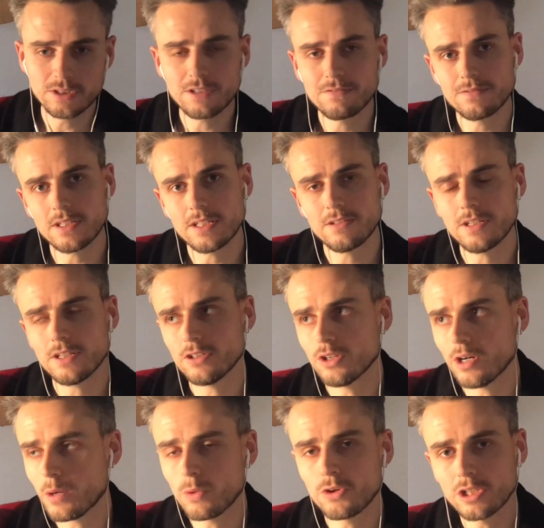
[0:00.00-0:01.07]
If
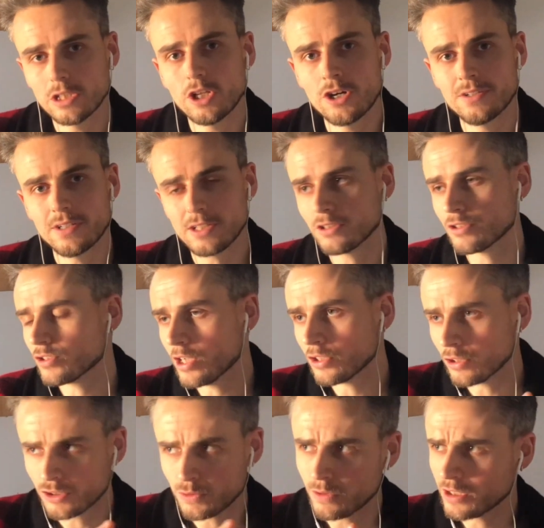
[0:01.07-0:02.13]
I want to learn, I don't
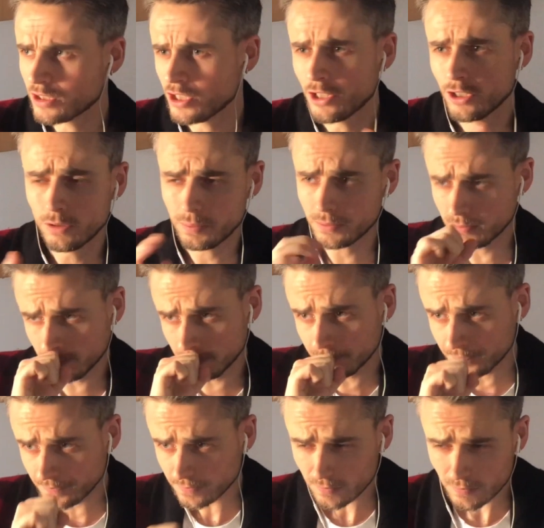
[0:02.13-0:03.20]
just want to turn up
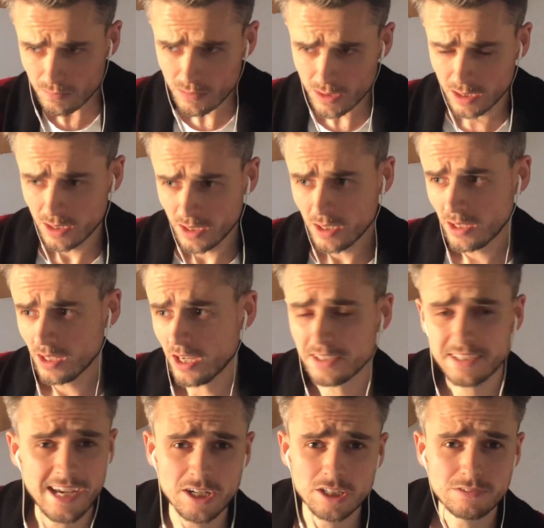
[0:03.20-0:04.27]
and
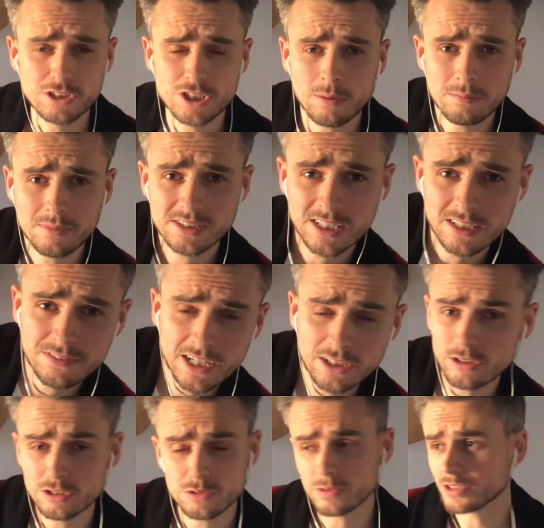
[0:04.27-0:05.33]
get another job on my CV. I
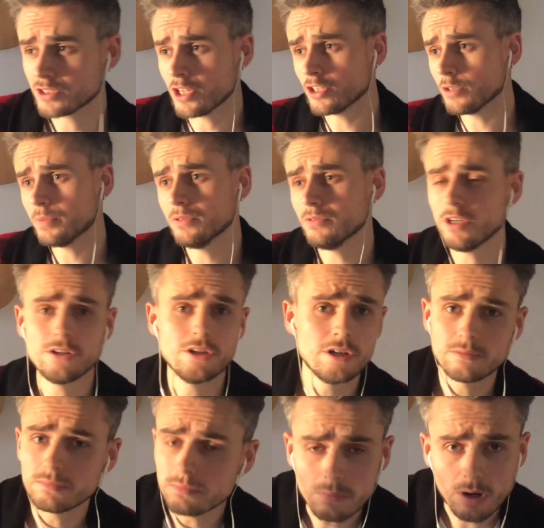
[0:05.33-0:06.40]
don't just want to turn up and
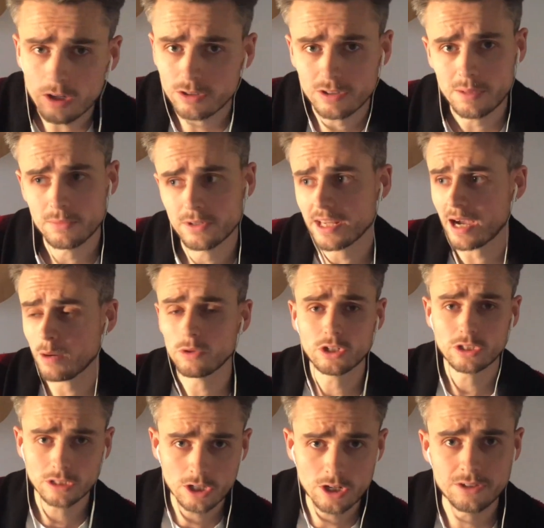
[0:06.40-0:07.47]
earn more great money. I want
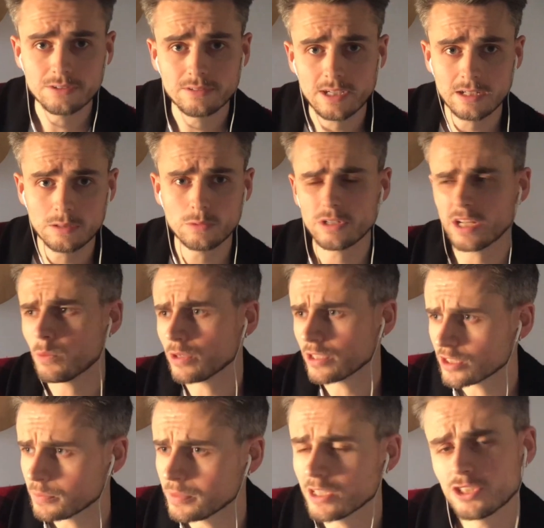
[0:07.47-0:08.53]
to learn, and I want it
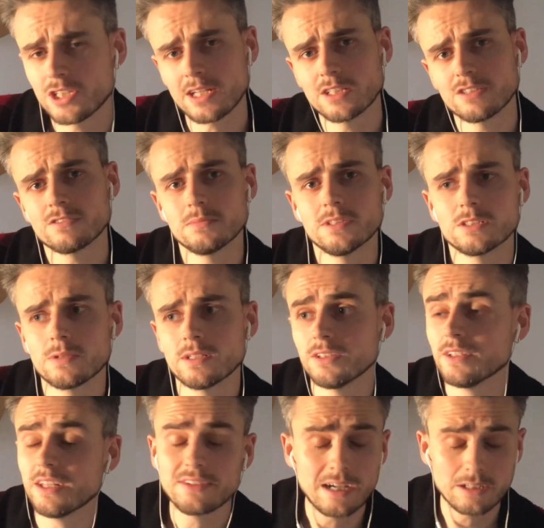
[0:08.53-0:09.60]
to be a challenge for me as well.
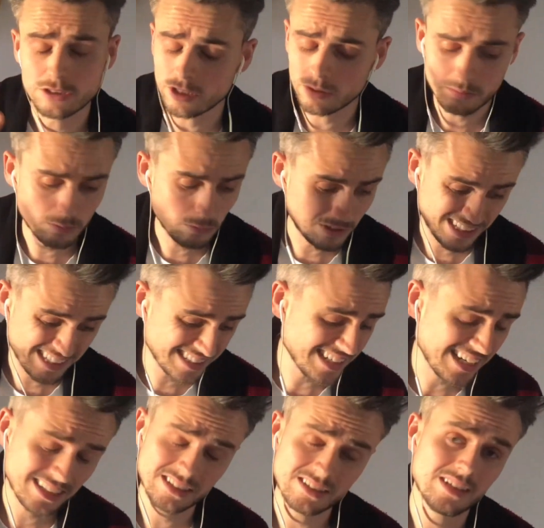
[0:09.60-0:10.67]
And that job was
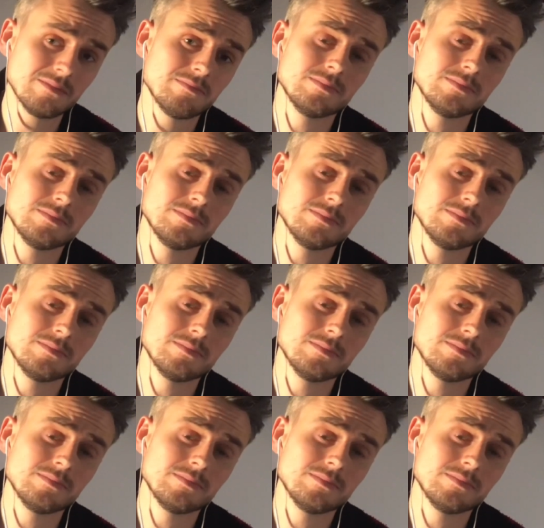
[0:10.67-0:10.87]
exactly that.